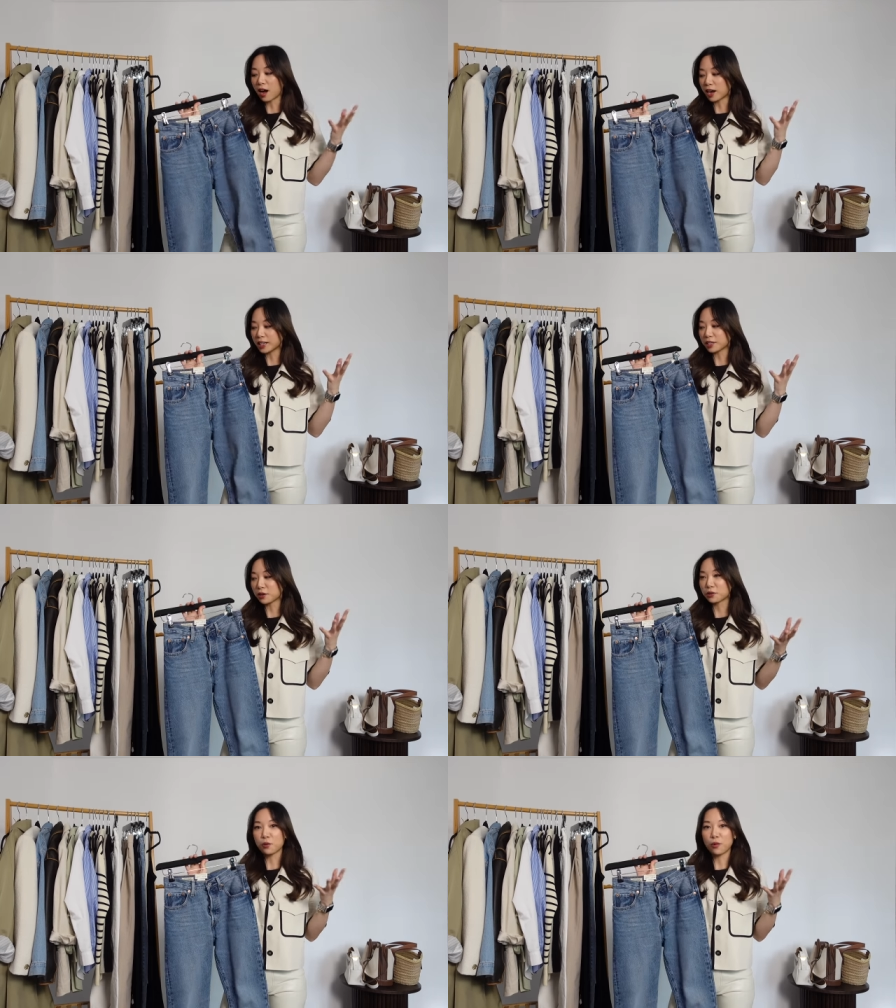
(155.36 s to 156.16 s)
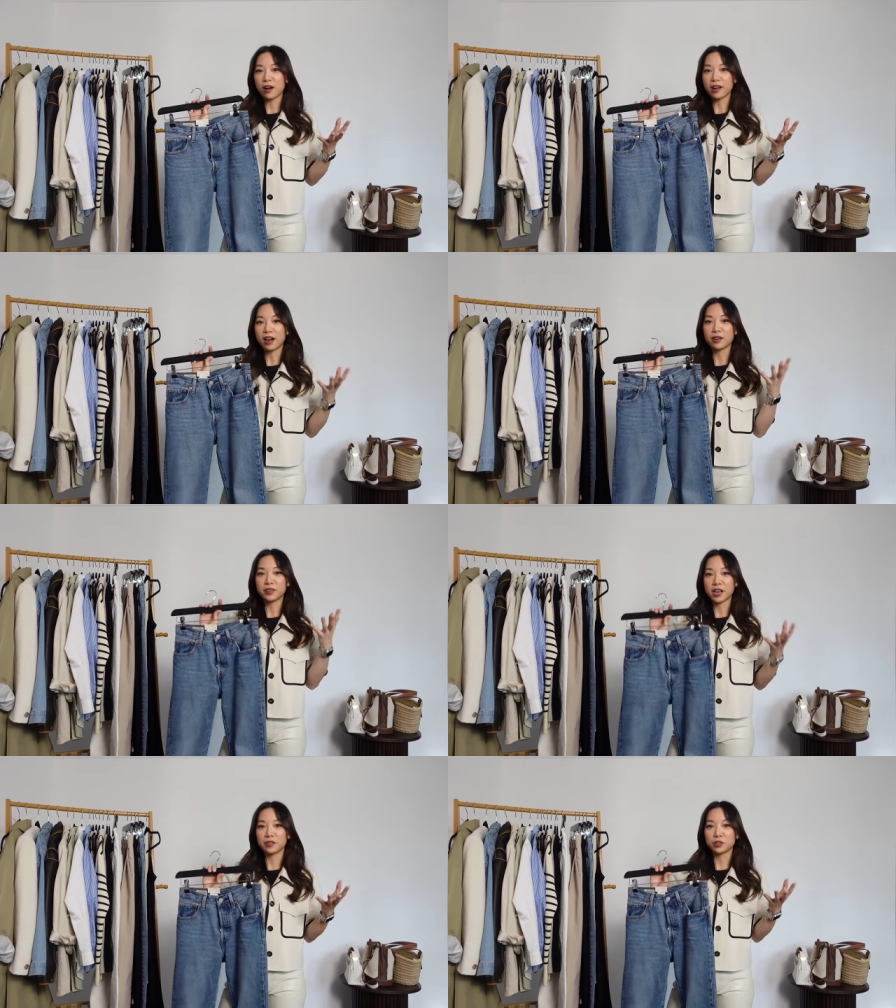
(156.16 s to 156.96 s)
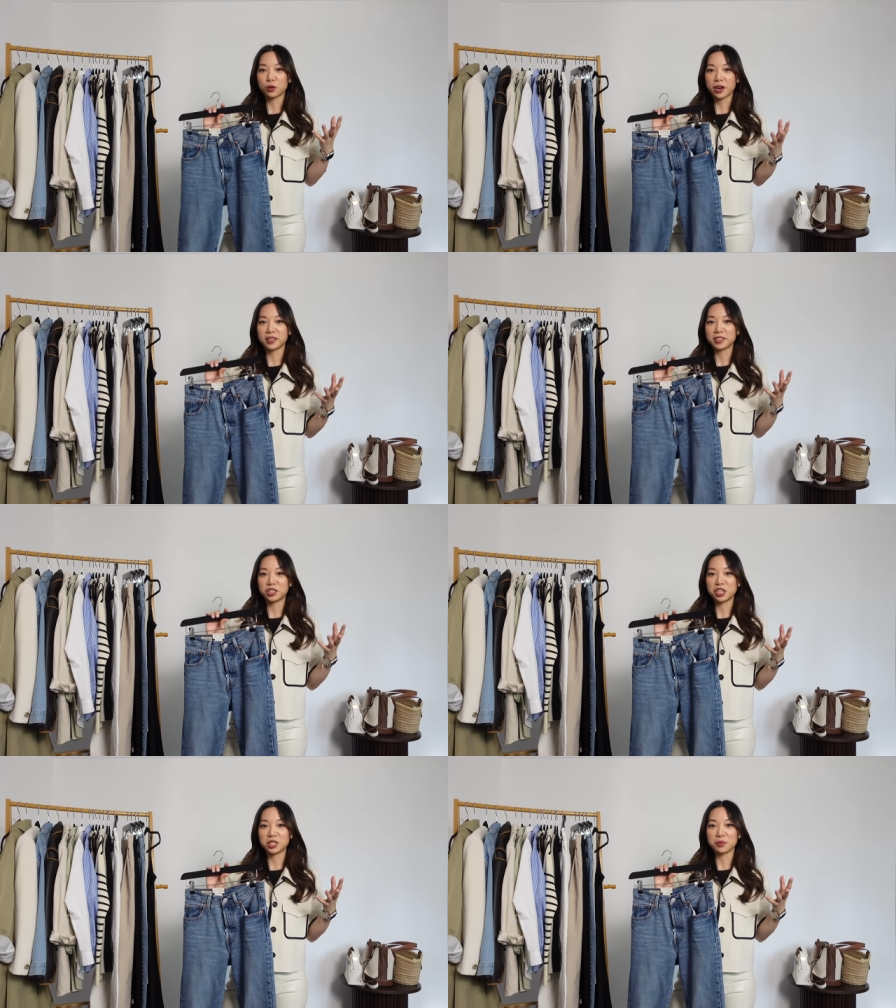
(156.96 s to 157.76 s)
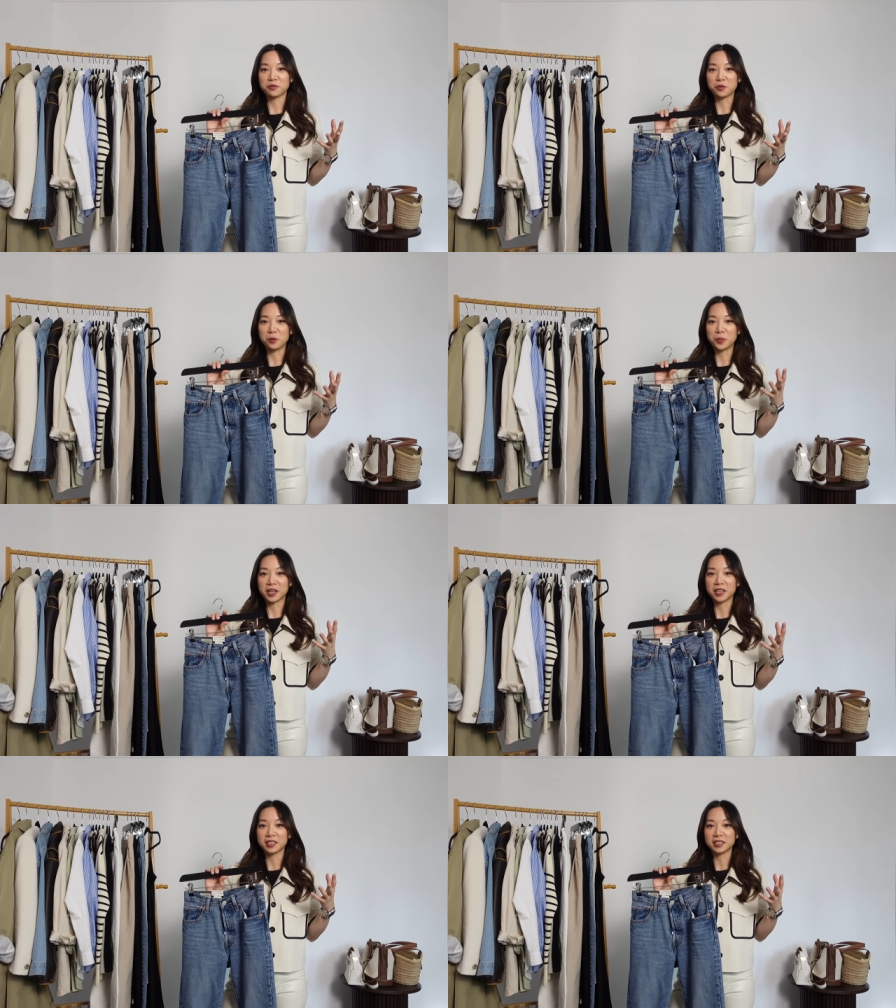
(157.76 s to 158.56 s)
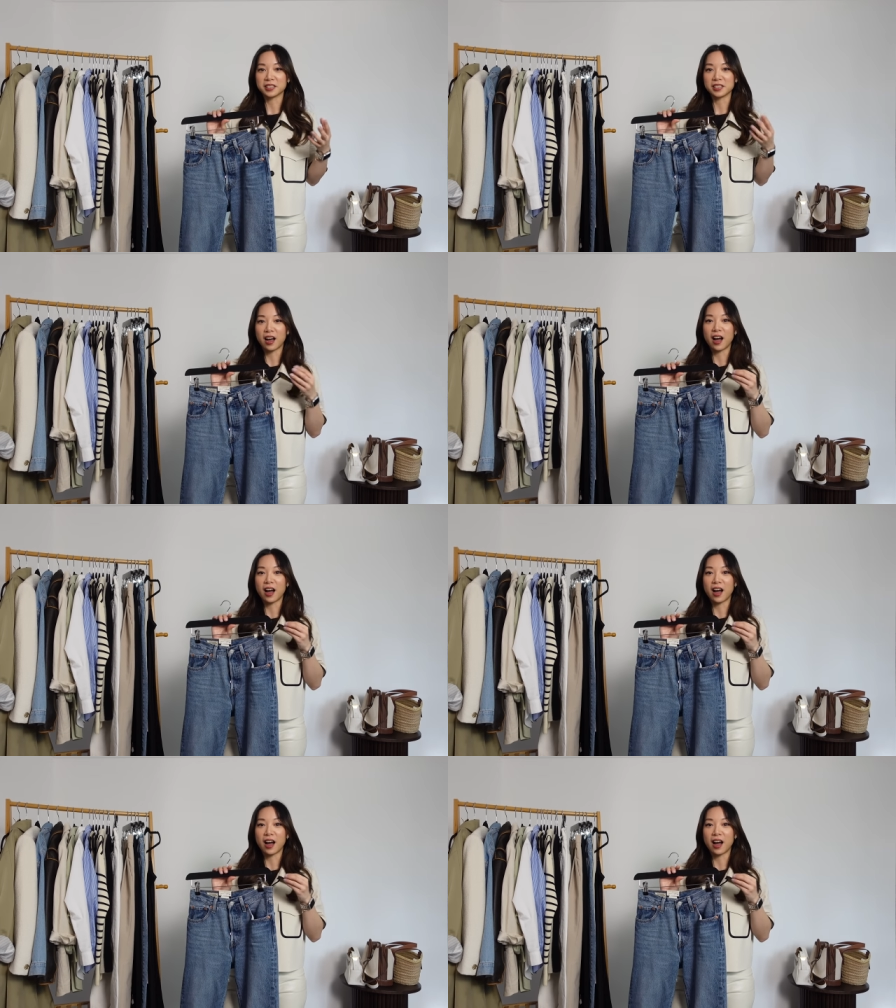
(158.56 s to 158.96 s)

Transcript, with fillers: I don't know why I've never tried these jeans before because